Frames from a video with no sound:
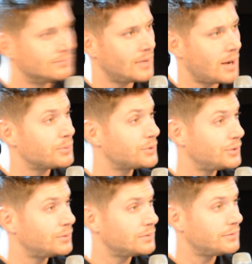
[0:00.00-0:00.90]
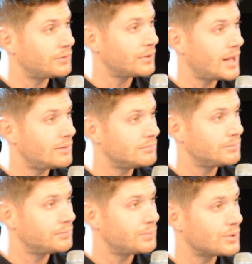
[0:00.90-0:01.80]
opportune for that
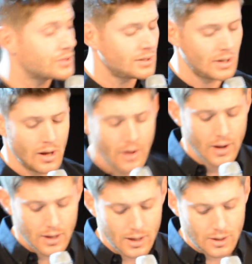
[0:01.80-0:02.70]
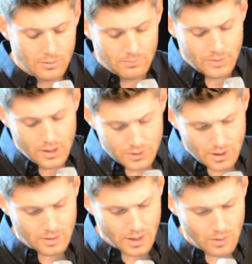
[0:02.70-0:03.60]
person. And
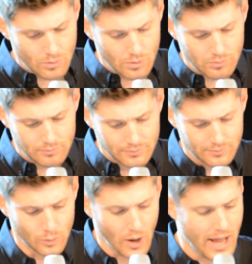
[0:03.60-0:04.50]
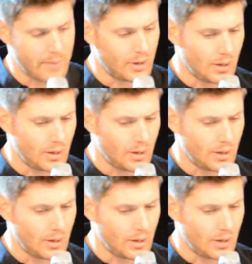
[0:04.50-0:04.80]
Jared and I will ham it